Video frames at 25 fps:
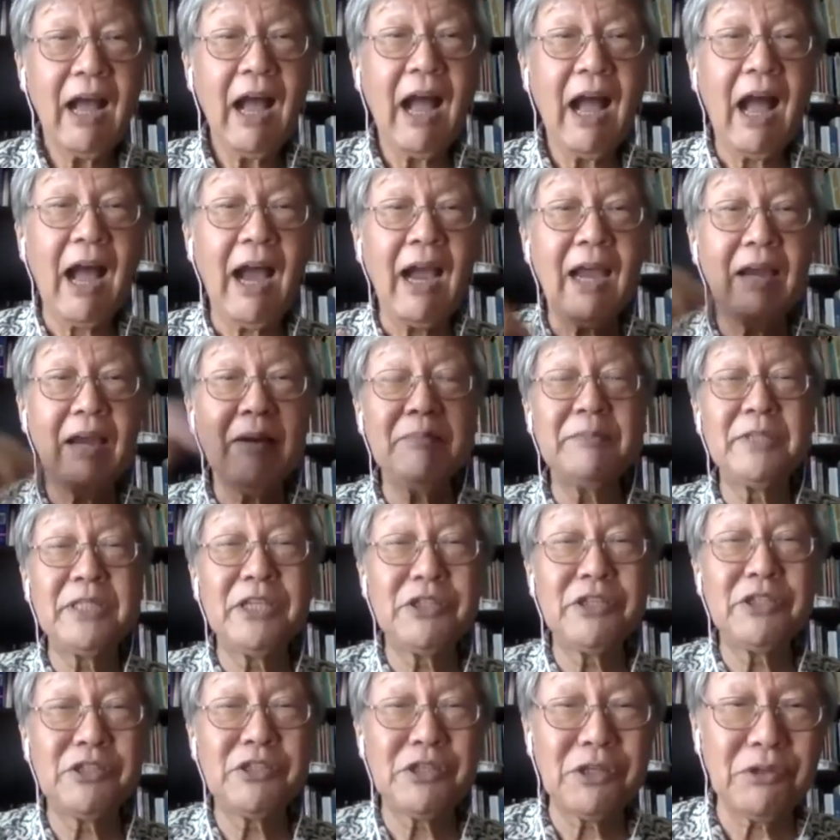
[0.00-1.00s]
I am
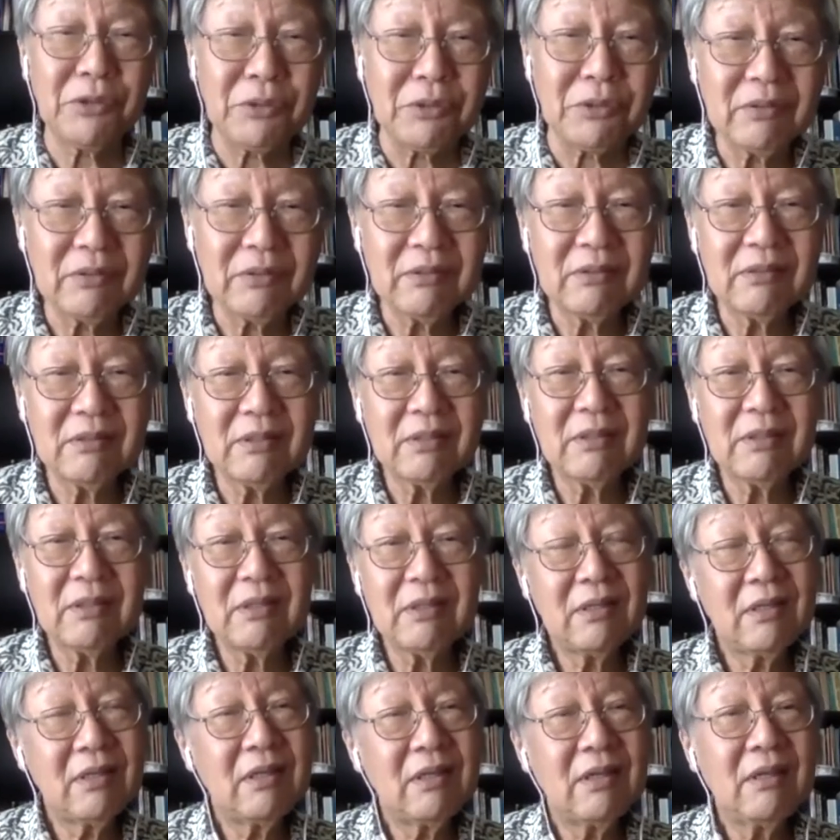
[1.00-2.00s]
teaching you.
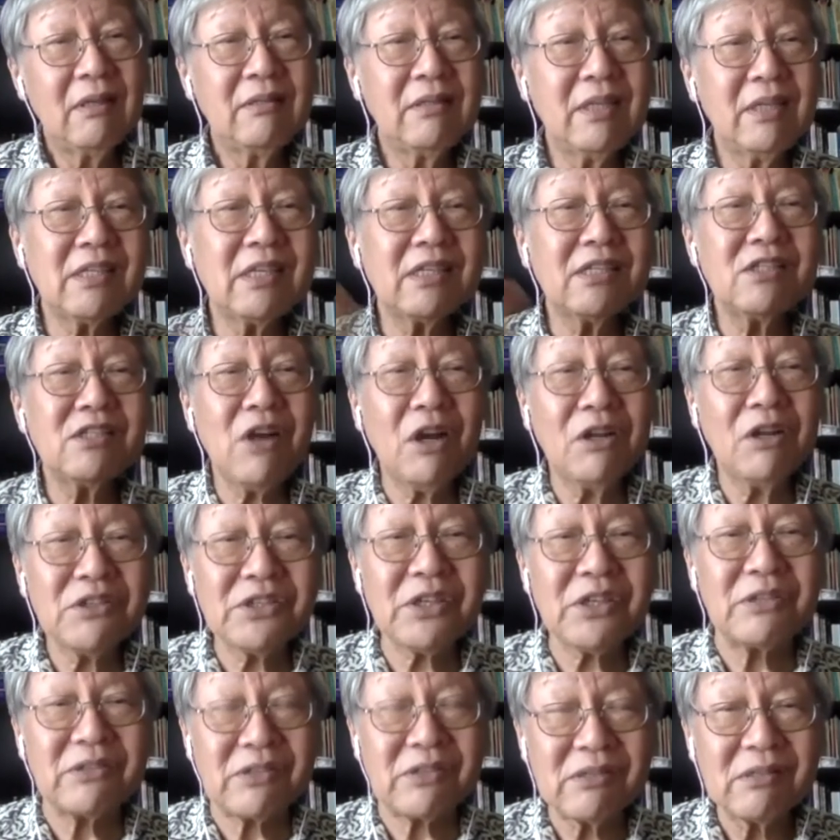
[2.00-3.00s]
This is
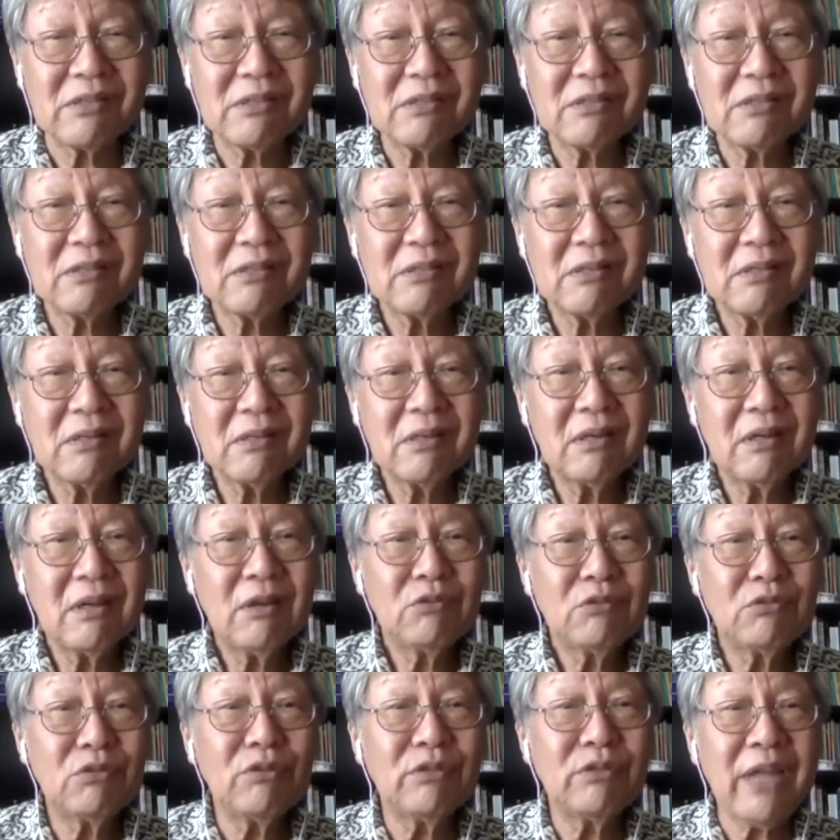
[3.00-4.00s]
nonsense.
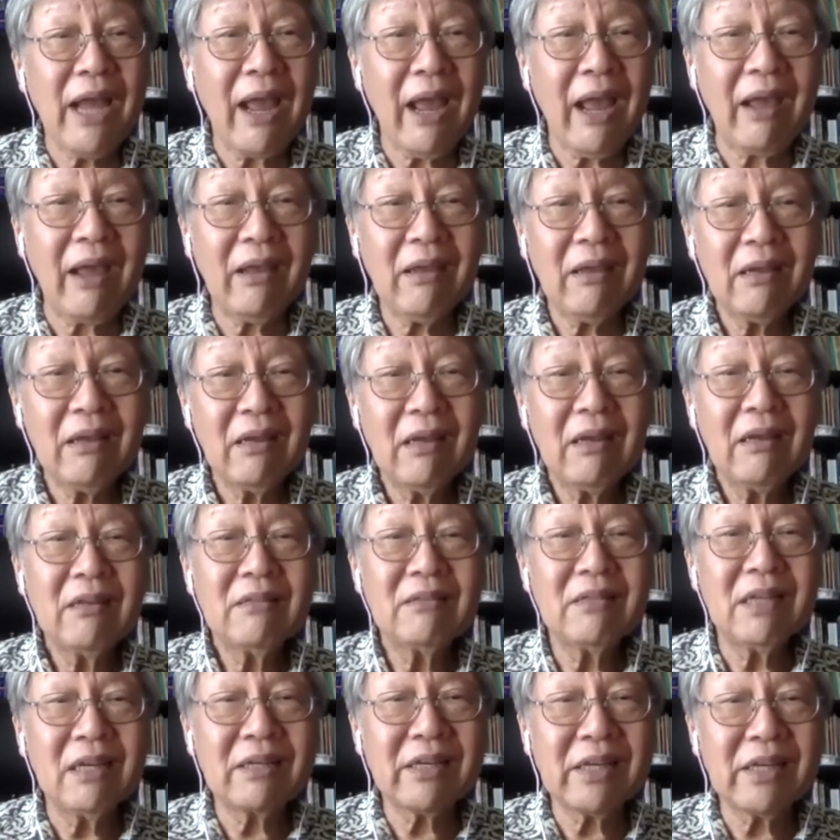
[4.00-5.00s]
Today,
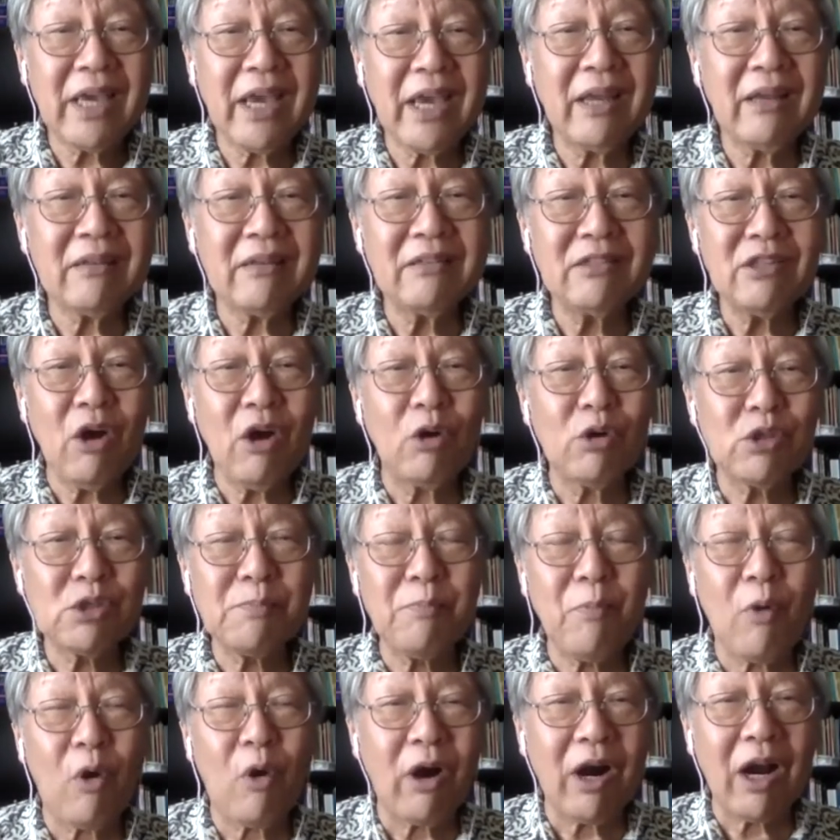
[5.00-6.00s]
the kid knows
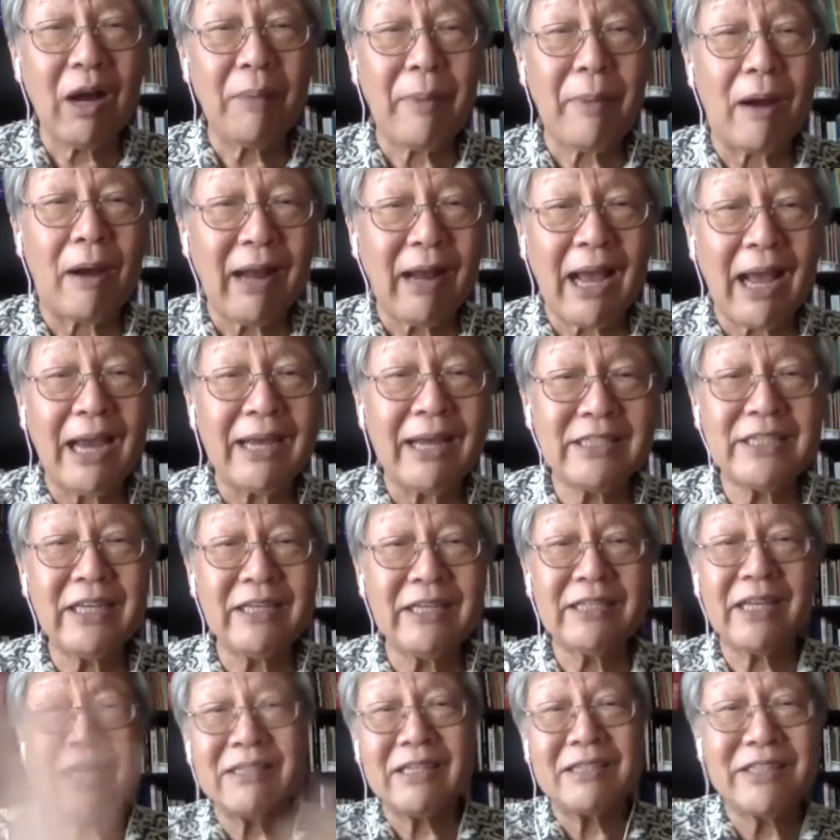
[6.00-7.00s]
more about
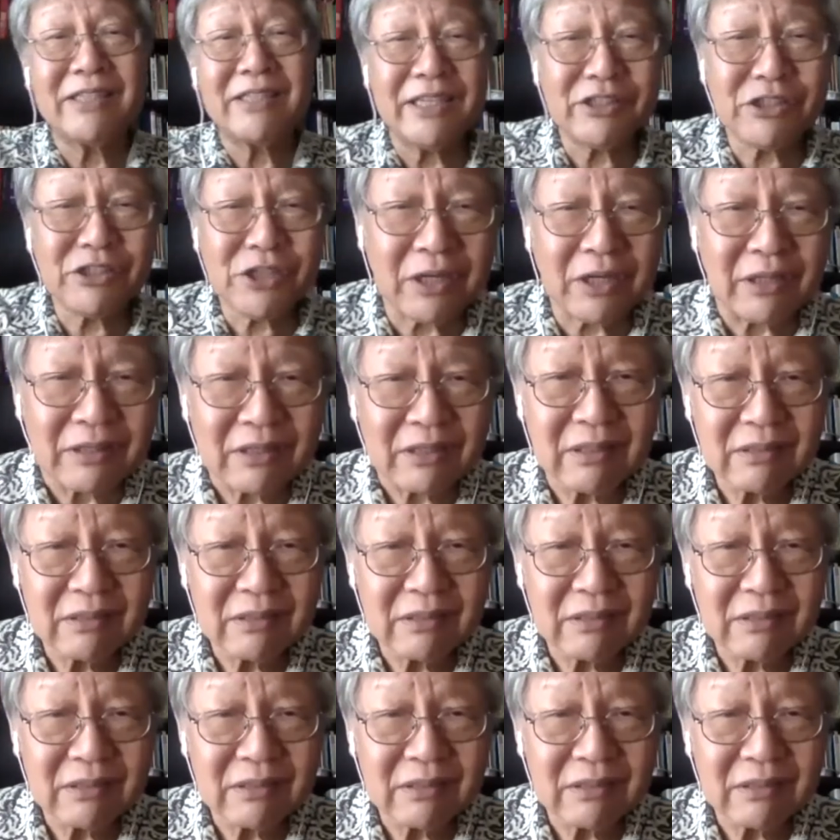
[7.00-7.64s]
IT than the teacher.